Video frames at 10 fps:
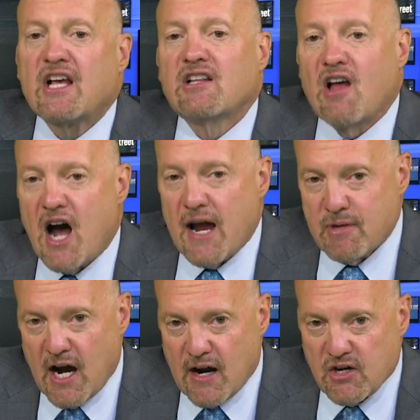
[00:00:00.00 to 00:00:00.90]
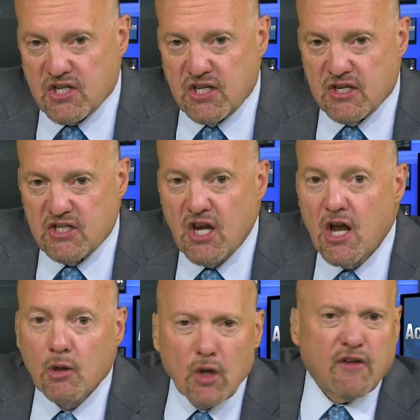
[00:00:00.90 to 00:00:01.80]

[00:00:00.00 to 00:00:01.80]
climbed higher since. Look,